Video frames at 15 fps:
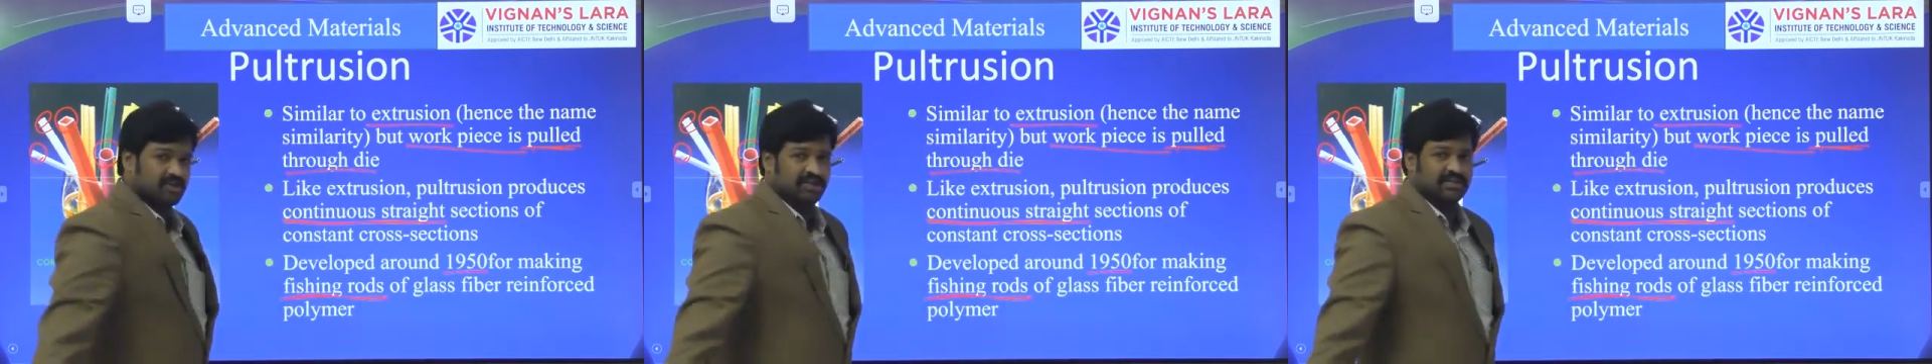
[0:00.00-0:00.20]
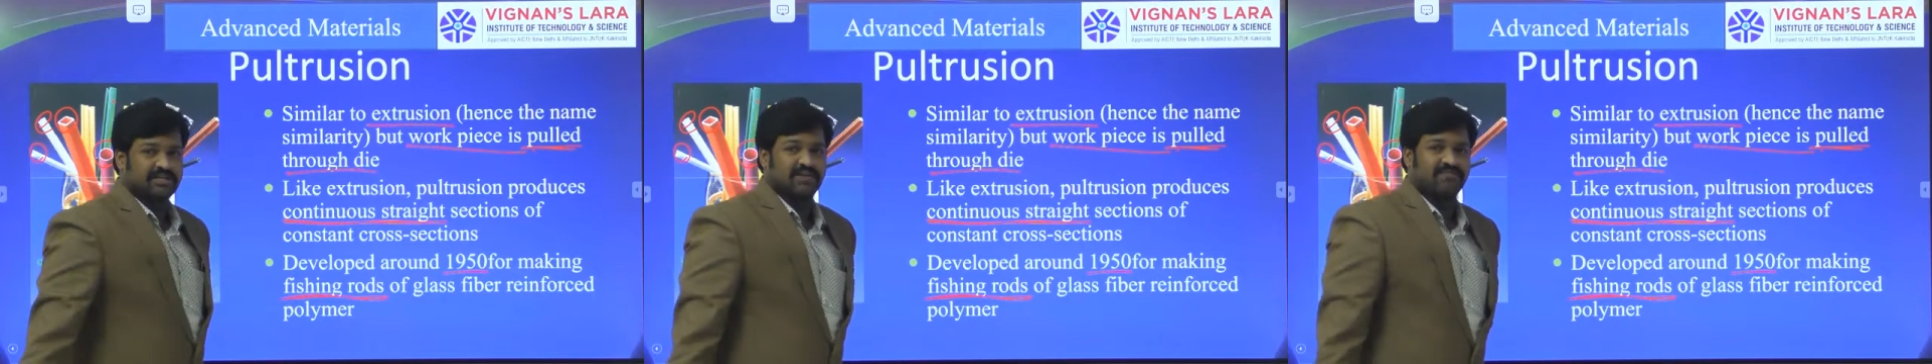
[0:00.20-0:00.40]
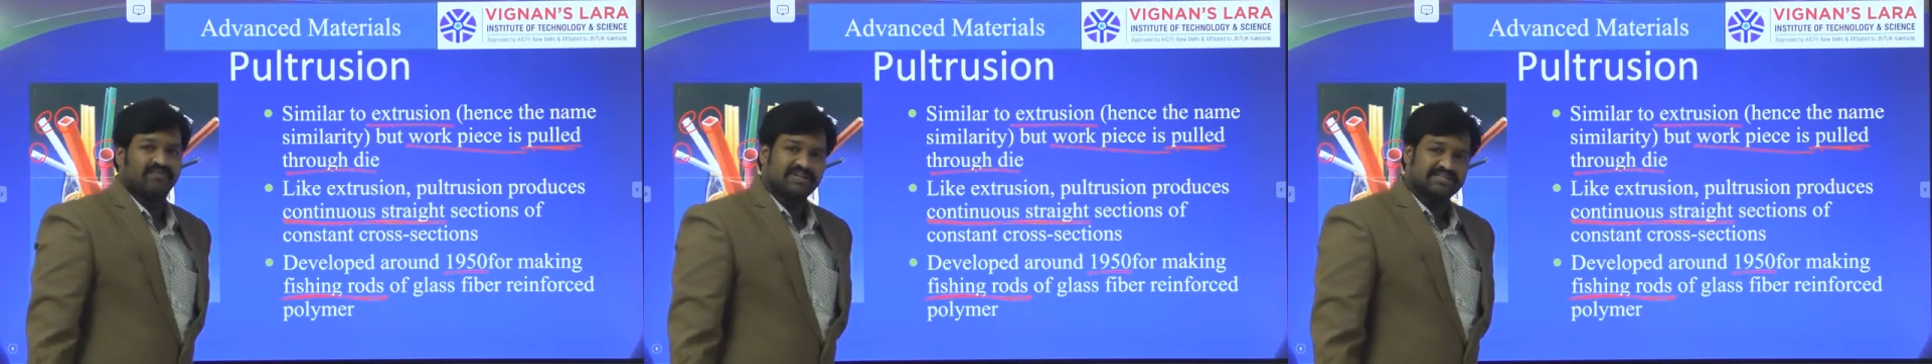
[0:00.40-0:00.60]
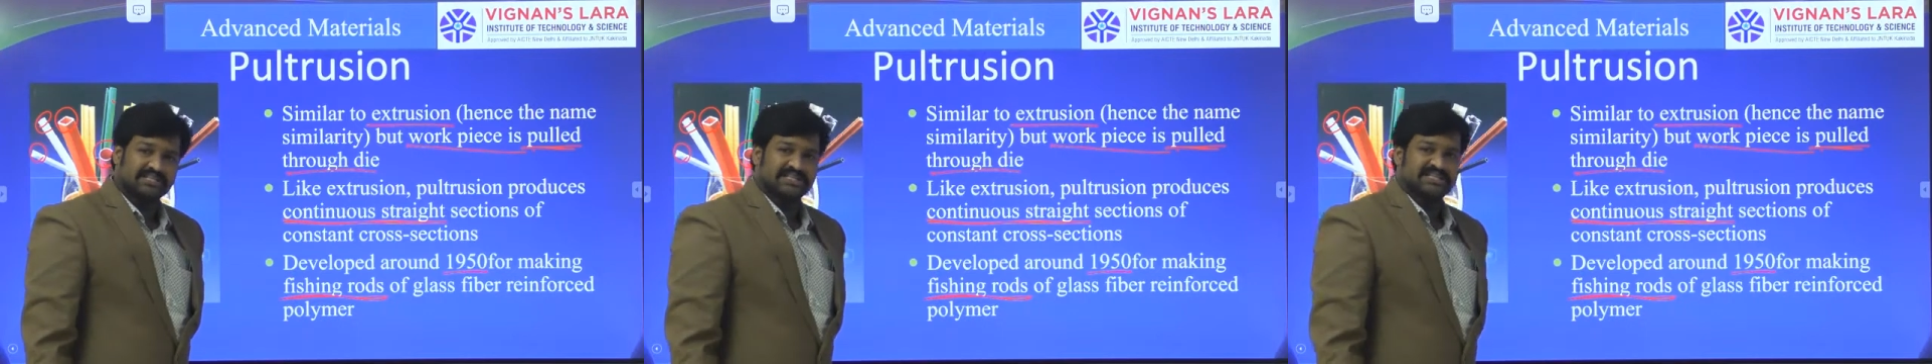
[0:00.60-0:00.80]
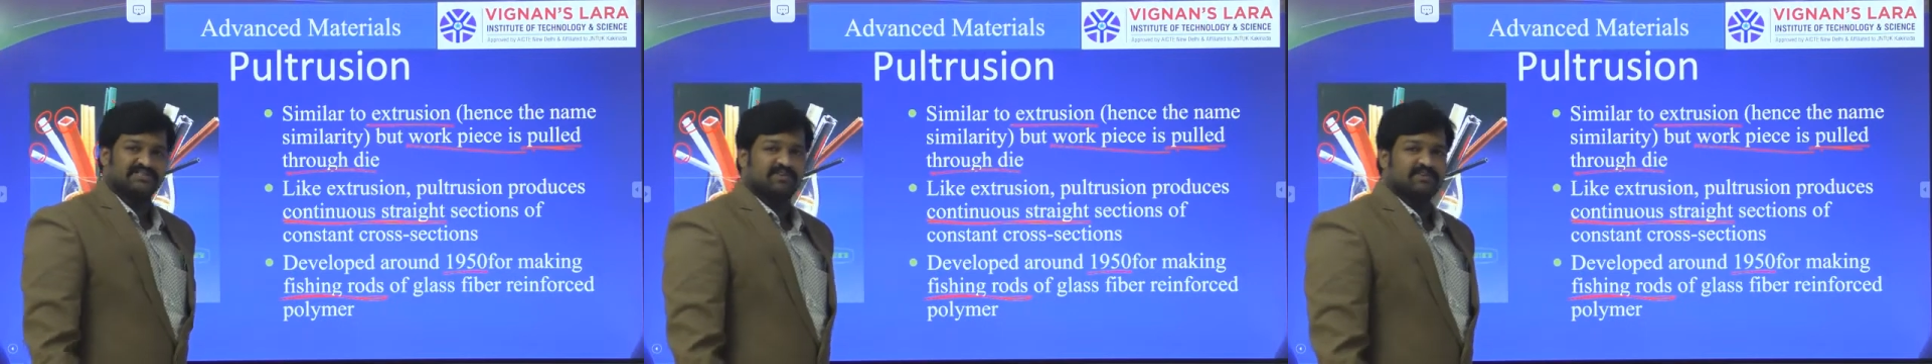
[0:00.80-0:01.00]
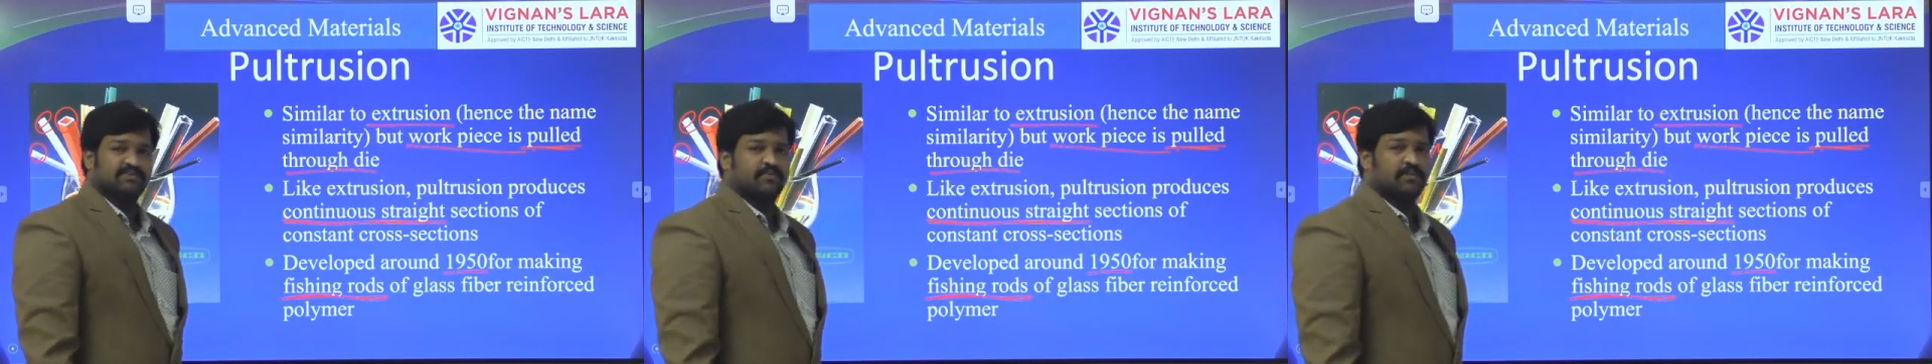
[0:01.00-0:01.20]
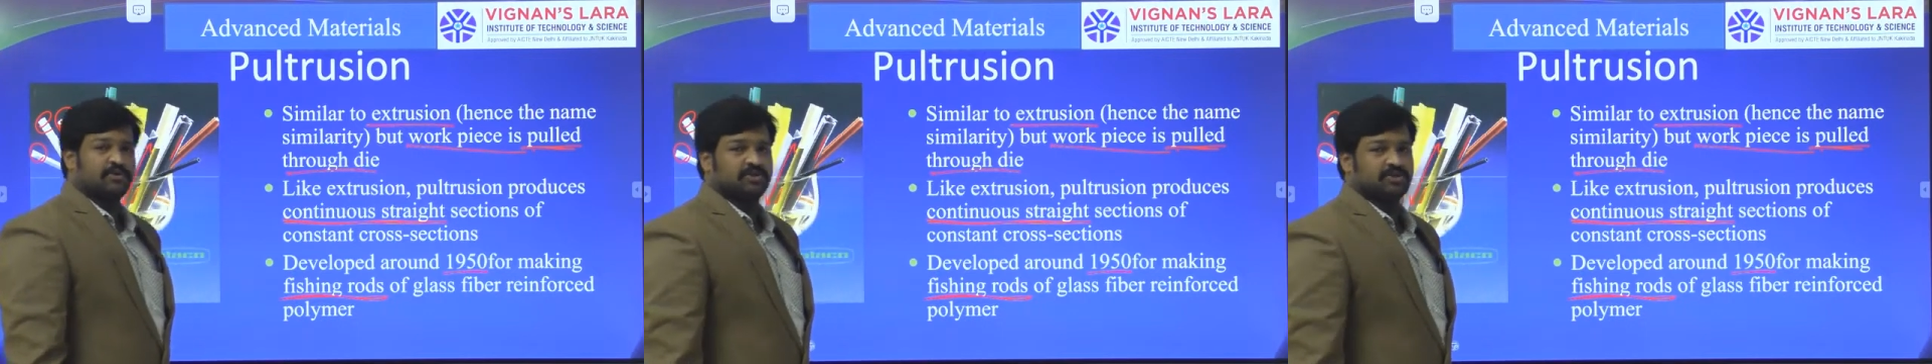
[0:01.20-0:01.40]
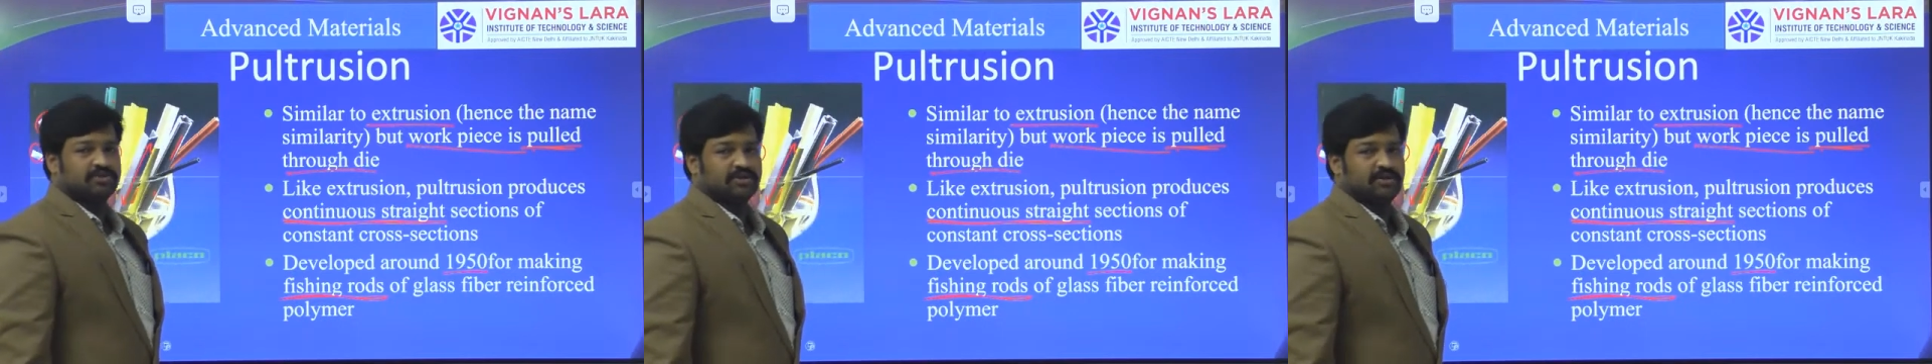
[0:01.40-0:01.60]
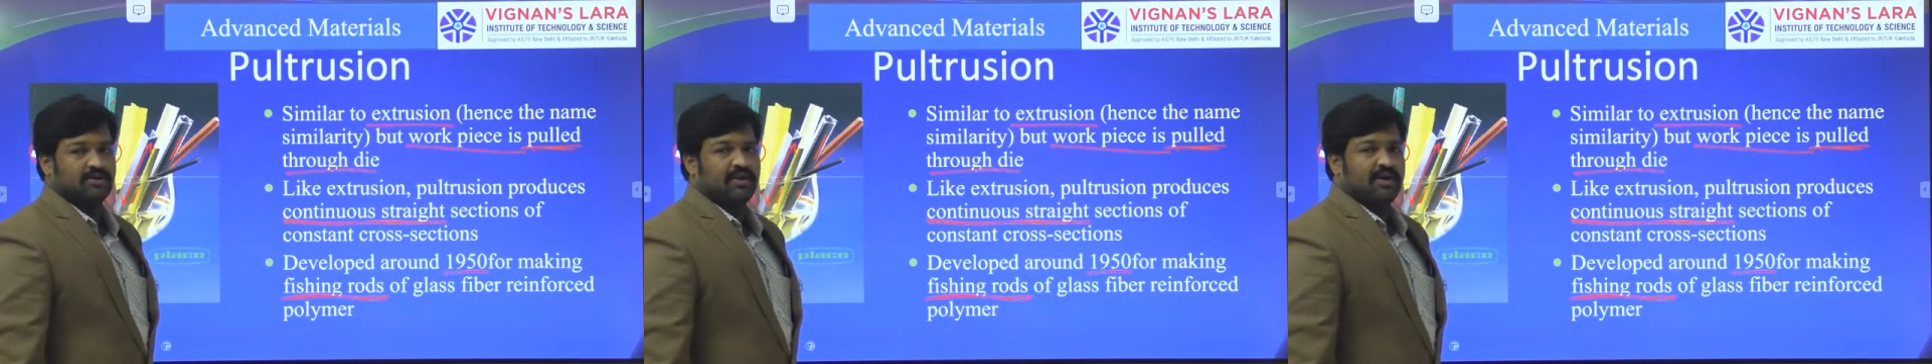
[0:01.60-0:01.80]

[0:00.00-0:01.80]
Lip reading: initially first this was produced